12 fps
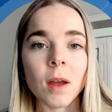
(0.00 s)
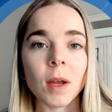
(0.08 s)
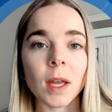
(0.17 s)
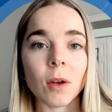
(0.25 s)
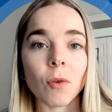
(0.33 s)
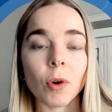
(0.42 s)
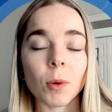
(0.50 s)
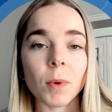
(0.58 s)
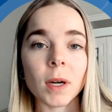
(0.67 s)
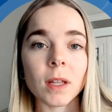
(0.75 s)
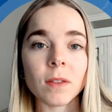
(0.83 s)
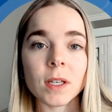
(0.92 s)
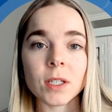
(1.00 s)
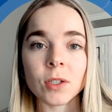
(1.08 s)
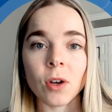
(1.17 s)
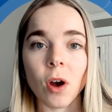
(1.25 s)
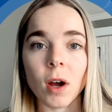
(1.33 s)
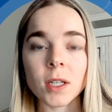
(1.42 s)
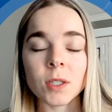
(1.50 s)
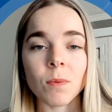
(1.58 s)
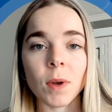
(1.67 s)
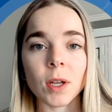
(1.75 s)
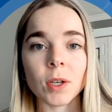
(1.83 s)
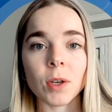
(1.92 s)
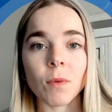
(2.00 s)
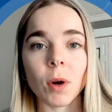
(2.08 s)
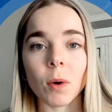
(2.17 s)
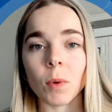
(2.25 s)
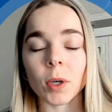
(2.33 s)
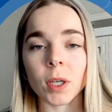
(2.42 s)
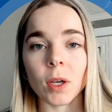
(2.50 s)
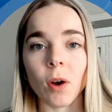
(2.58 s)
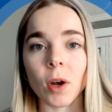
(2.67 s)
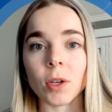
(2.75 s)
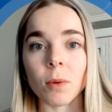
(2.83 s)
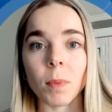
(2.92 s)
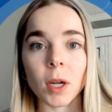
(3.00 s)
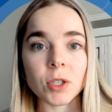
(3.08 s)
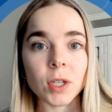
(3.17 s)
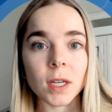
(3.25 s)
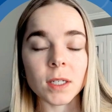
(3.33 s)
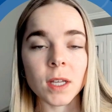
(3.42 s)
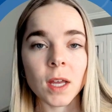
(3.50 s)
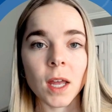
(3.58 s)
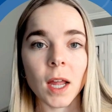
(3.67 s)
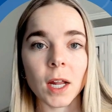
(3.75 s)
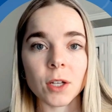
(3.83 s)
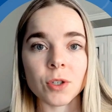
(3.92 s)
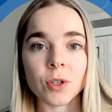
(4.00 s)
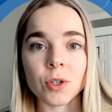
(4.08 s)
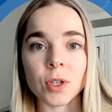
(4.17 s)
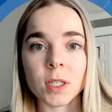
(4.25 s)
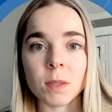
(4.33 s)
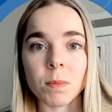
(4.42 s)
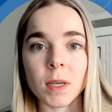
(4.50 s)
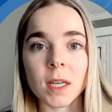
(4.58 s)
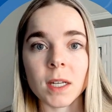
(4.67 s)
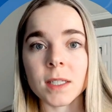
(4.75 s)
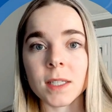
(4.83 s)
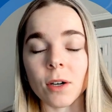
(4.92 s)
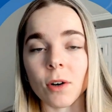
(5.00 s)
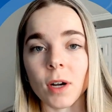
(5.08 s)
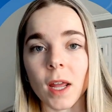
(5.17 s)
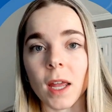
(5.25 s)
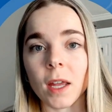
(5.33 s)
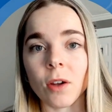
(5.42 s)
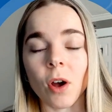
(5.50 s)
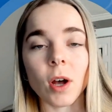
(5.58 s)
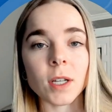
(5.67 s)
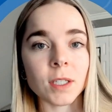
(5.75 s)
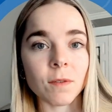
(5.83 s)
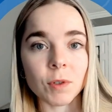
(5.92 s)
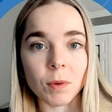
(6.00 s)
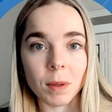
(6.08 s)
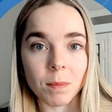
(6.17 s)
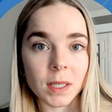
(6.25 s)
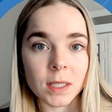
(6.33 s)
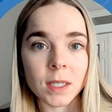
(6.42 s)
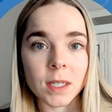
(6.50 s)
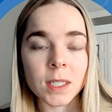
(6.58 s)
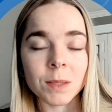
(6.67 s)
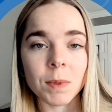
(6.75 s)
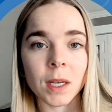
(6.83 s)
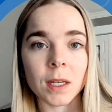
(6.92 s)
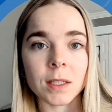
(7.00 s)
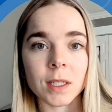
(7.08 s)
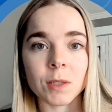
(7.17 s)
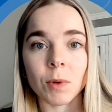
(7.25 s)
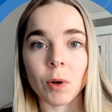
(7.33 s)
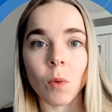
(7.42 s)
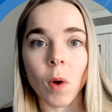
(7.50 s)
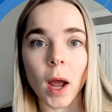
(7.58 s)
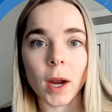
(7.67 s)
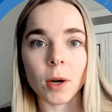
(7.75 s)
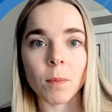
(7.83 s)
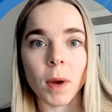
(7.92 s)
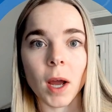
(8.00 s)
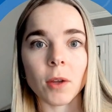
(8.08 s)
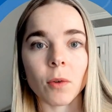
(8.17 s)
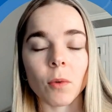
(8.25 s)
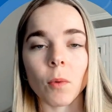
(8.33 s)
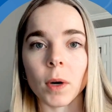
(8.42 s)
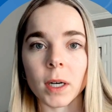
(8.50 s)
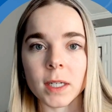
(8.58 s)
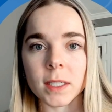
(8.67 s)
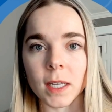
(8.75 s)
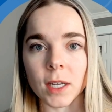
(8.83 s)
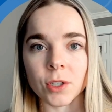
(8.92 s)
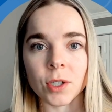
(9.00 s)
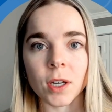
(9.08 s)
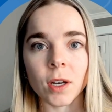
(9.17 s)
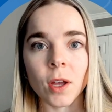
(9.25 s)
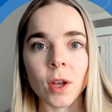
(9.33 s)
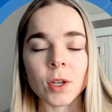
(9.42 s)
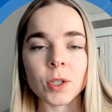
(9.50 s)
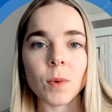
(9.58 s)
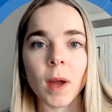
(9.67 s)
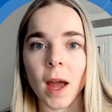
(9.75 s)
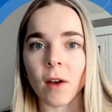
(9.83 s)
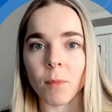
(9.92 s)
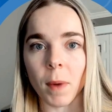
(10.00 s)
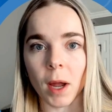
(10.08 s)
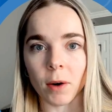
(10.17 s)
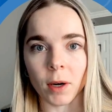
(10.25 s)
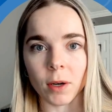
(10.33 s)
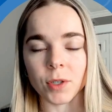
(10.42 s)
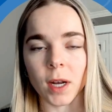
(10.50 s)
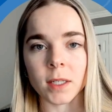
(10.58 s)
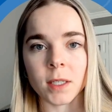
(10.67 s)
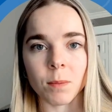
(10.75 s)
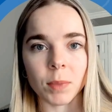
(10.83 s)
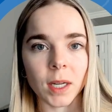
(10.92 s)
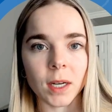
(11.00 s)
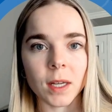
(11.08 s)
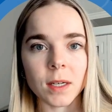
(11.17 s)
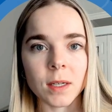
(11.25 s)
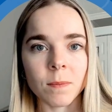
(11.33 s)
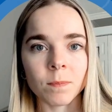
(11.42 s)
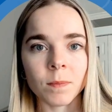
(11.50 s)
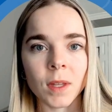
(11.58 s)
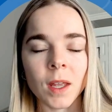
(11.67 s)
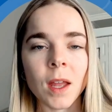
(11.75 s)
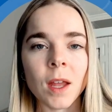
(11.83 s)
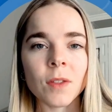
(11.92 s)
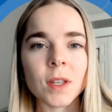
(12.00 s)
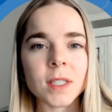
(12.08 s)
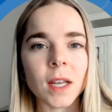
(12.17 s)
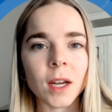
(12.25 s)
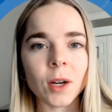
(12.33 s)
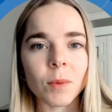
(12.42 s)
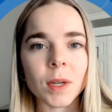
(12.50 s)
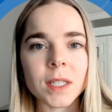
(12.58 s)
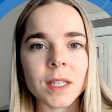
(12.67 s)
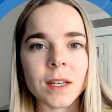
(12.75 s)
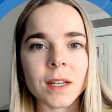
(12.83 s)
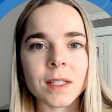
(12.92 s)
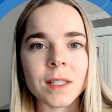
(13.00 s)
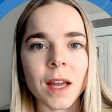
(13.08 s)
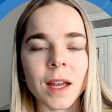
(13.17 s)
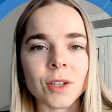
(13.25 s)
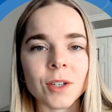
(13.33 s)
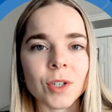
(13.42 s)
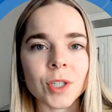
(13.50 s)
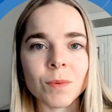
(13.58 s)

incorporating this cost when you are working on your budget. It should just be considered a cost of doing business because it's required by your organization to have background checks completed. The second reason is that it just